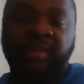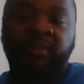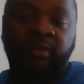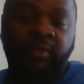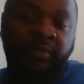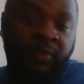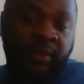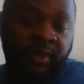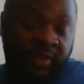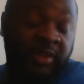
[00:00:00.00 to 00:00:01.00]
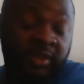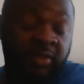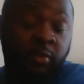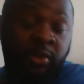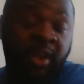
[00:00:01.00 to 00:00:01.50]
itself with this
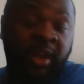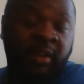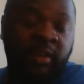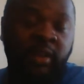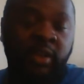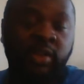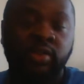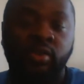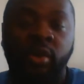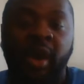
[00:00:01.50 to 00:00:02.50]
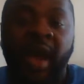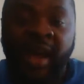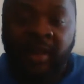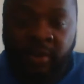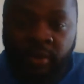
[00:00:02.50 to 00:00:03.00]
new brand. So
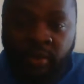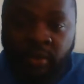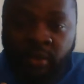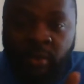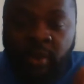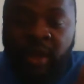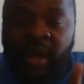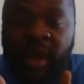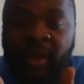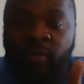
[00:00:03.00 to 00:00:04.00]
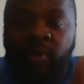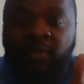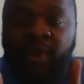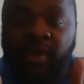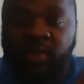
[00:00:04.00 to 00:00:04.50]
how do we
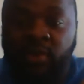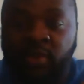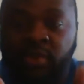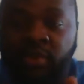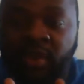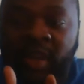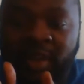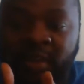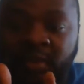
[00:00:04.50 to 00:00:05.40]
find solutions to kind